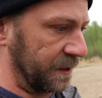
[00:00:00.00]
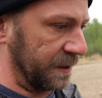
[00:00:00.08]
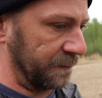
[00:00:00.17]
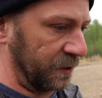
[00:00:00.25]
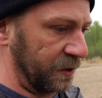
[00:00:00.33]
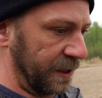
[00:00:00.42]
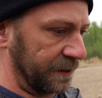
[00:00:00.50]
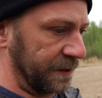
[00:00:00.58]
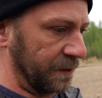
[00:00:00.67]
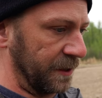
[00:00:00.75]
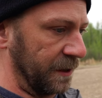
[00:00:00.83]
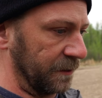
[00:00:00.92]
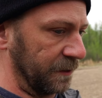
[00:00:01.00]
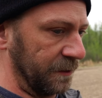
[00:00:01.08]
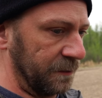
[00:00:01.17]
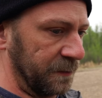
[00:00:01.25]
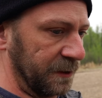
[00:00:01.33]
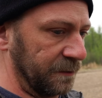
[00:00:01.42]
kind of been checked out here, so
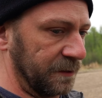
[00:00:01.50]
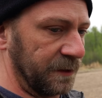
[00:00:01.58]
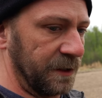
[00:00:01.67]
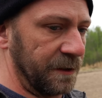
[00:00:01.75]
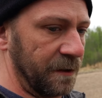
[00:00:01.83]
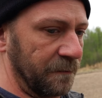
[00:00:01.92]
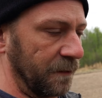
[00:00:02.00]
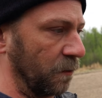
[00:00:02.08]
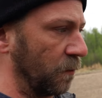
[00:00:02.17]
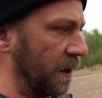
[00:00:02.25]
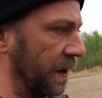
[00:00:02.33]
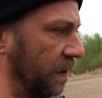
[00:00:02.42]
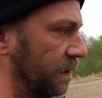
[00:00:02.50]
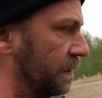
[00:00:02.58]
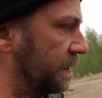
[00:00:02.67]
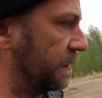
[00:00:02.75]
that's been sitting here for a while.